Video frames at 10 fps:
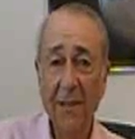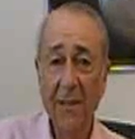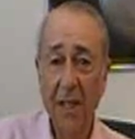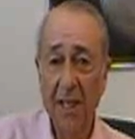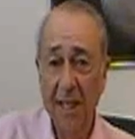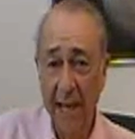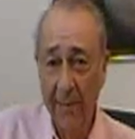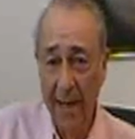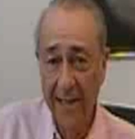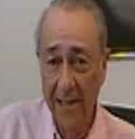
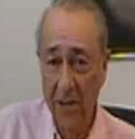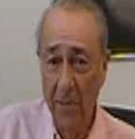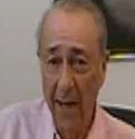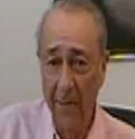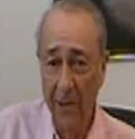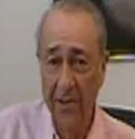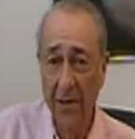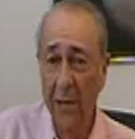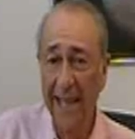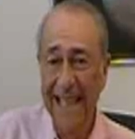GCMS experiment.
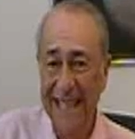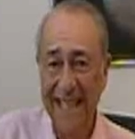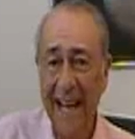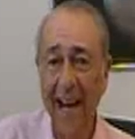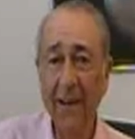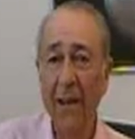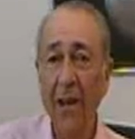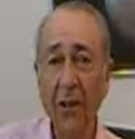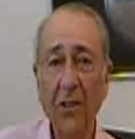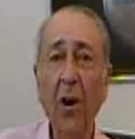So it is
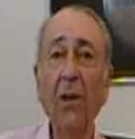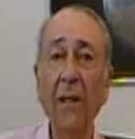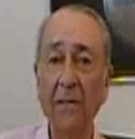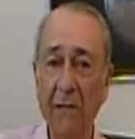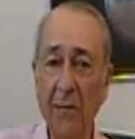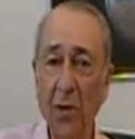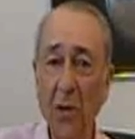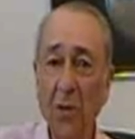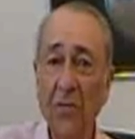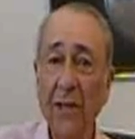now totally
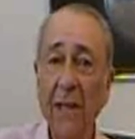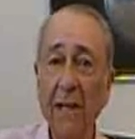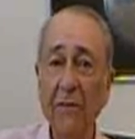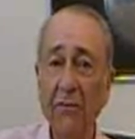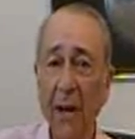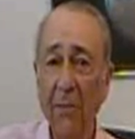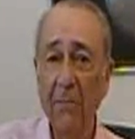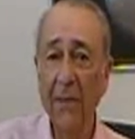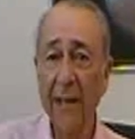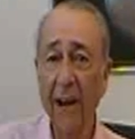removed
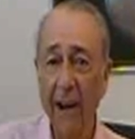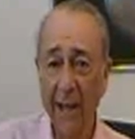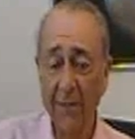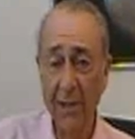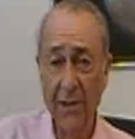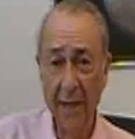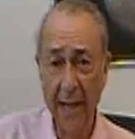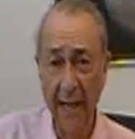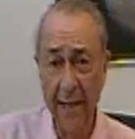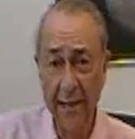from the arguments
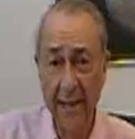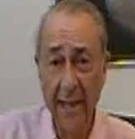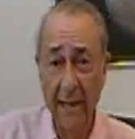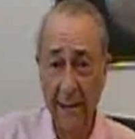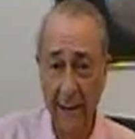against the